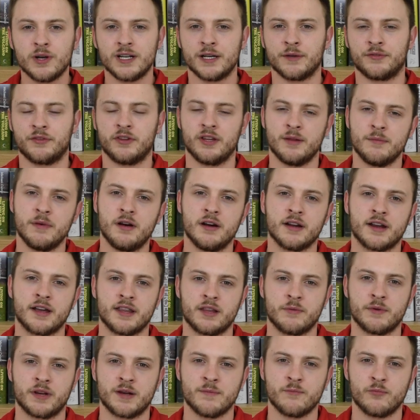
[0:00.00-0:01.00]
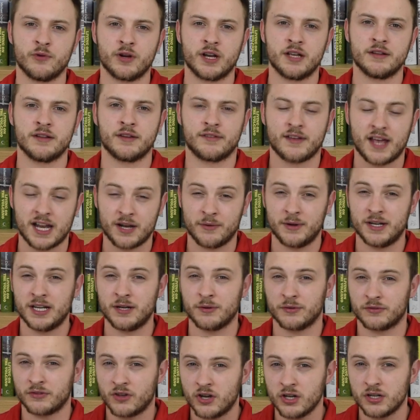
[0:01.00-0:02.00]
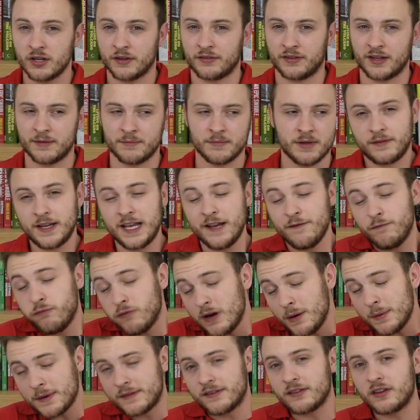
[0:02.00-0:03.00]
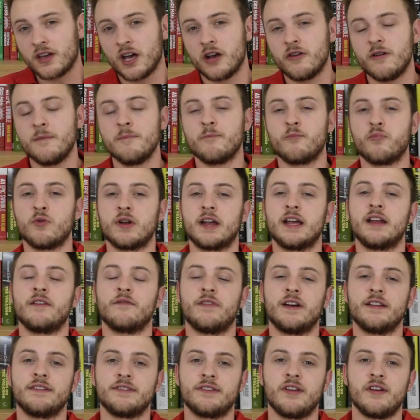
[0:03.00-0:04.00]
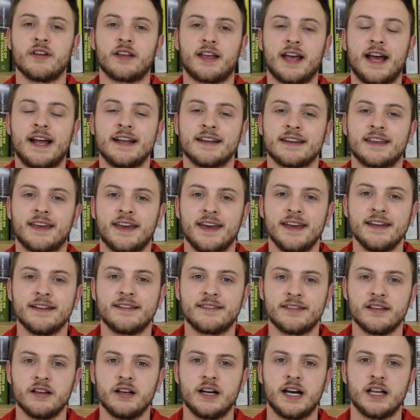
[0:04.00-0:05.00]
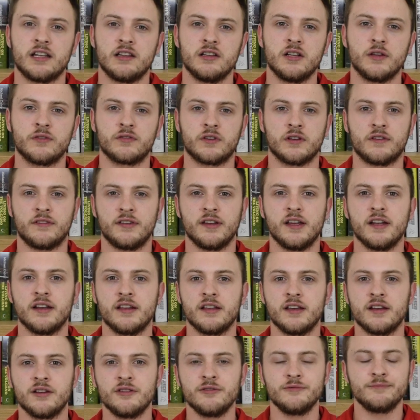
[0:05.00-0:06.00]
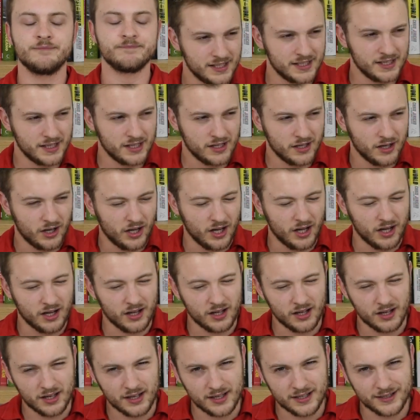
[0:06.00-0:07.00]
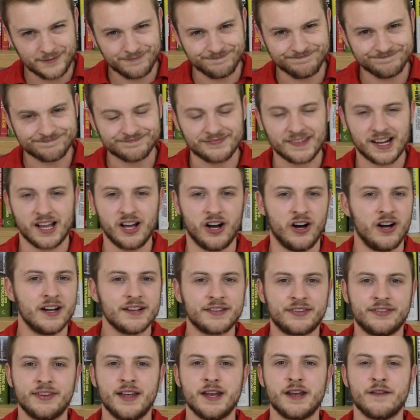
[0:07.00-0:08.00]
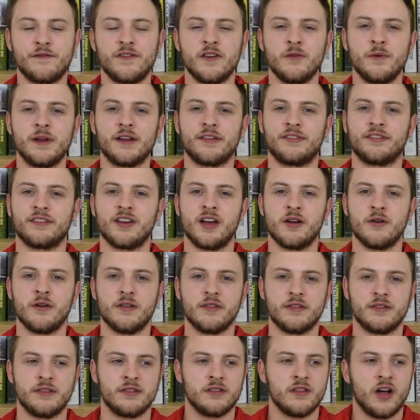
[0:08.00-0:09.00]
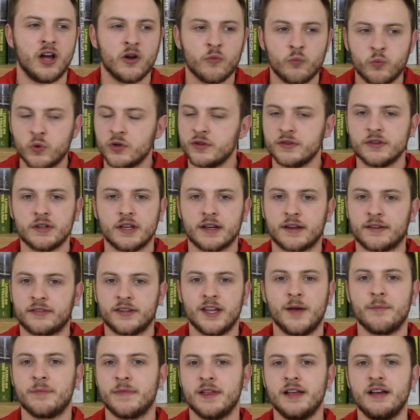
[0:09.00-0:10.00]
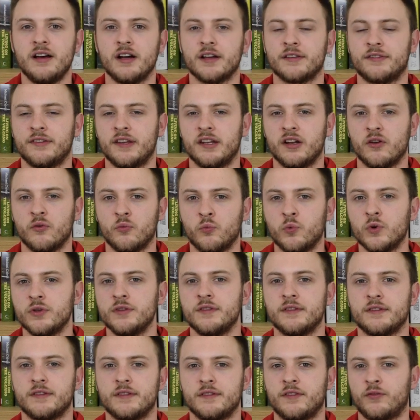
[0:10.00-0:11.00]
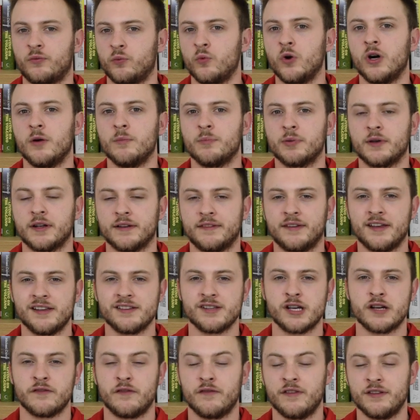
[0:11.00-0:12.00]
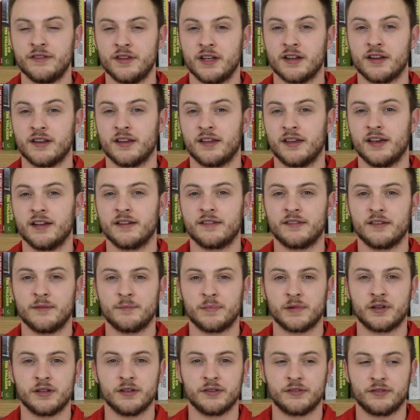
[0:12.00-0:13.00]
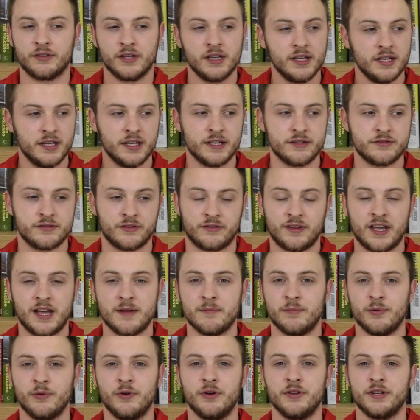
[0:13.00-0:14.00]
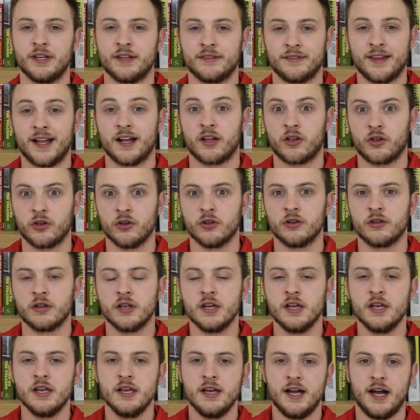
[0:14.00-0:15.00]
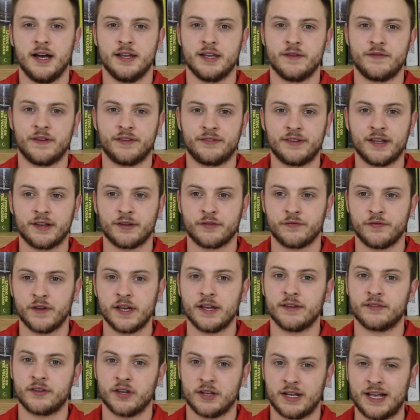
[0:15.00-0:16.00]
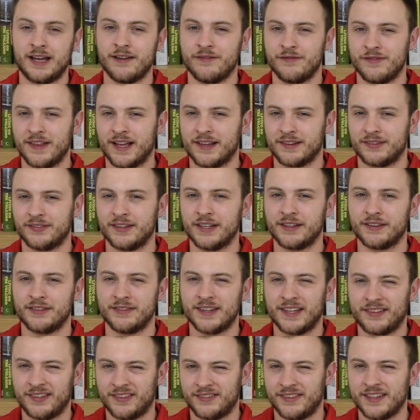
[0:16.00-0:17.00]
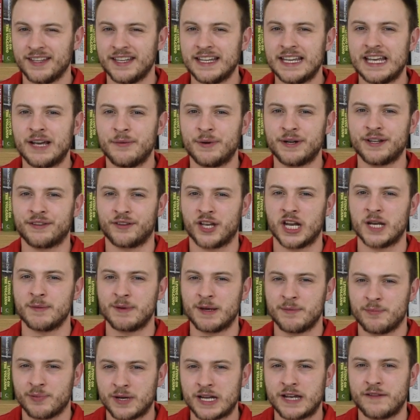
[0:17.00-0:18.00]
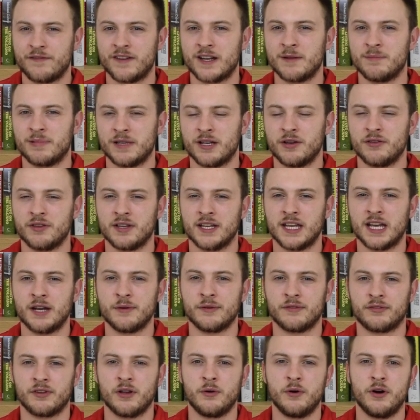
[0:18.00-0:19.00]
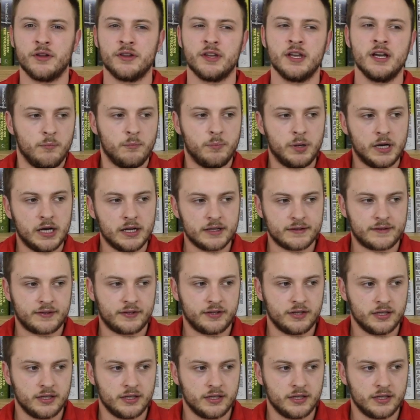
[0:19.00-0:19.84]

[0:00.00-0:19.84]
else on the market that we can bring in that's anywhere near as good as him. If we were to go and bring in Van Dijk and Keita and lost Coutinho, I said a few weeks ago I wouldn't accept that. I said I wouldn't swap Coutinho for Van Dijk and Keita because he's just that important, he's that good, and if he stays fit, he's going to have that season. This is the year when he's going to be PFA Player of the Year and so on. But